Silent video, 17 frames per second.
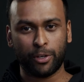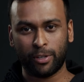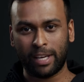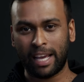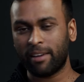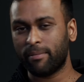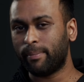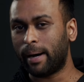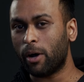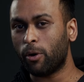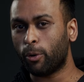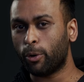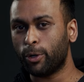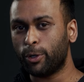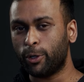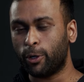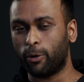to have my
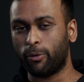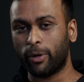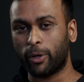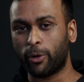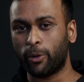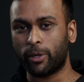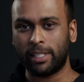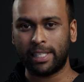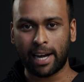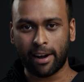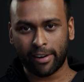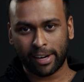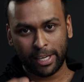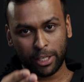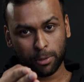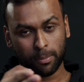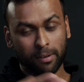audio recorded
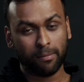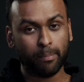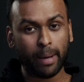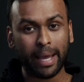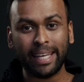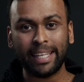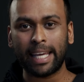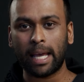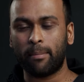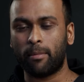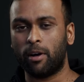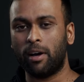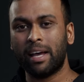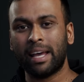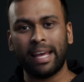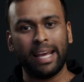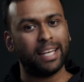directly to my main camera